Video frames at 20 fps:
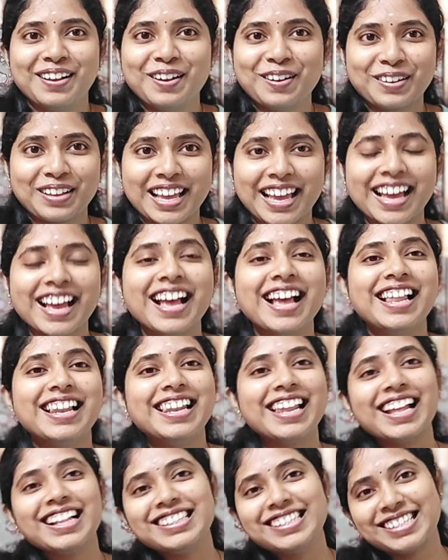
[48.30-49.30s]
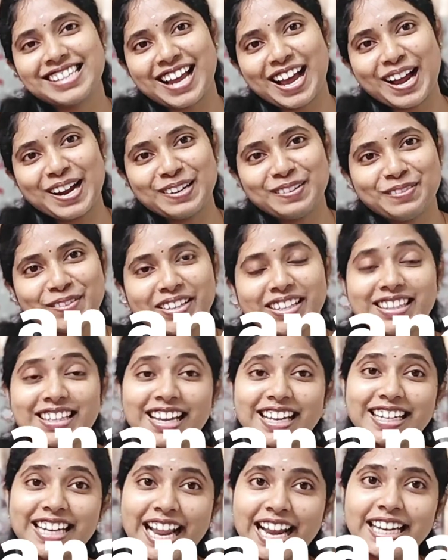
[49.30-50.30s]
okay, let's start
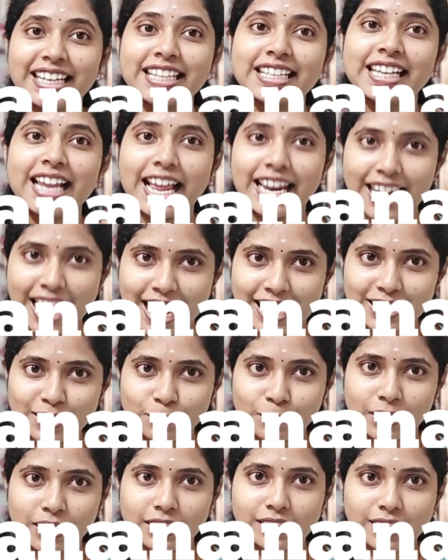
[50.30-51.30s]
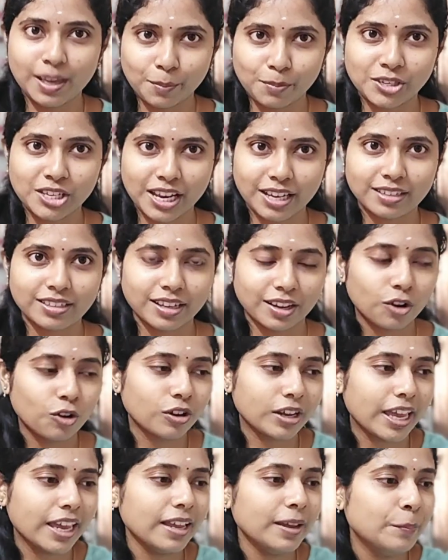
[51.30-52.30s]
with dental anatomy subject,
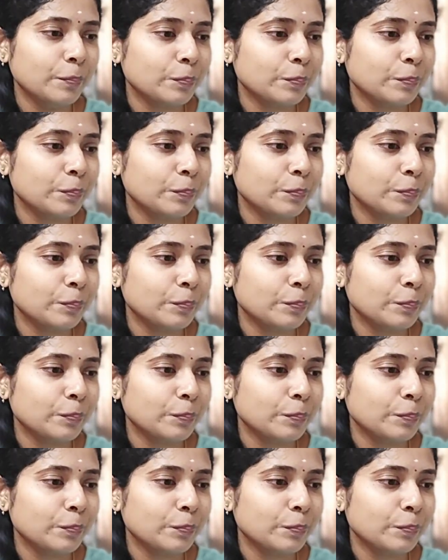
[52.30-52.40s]
okay?